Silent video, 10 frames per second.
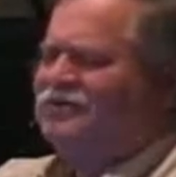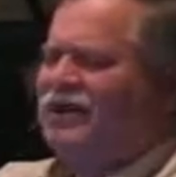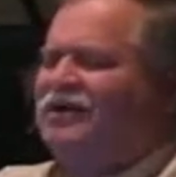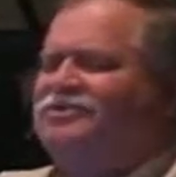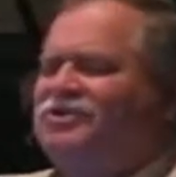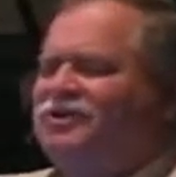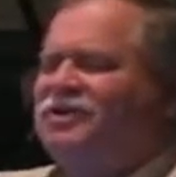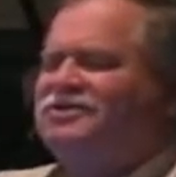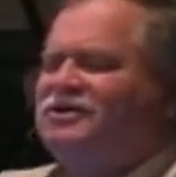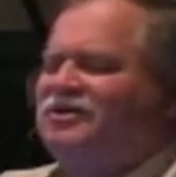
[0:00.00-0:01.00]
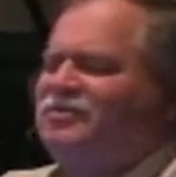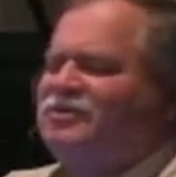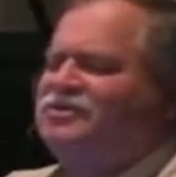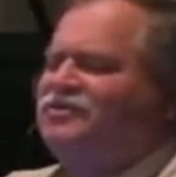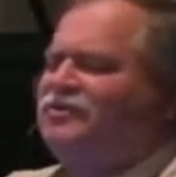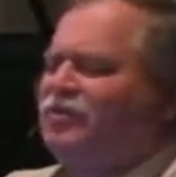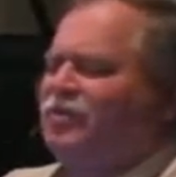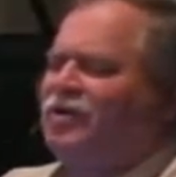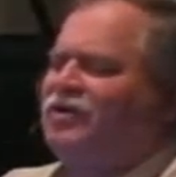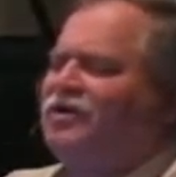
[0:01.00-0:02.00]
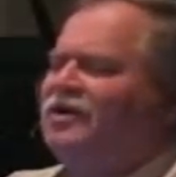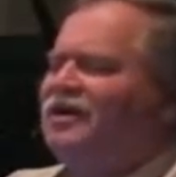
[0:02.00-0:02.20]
that to us in the midst of your word.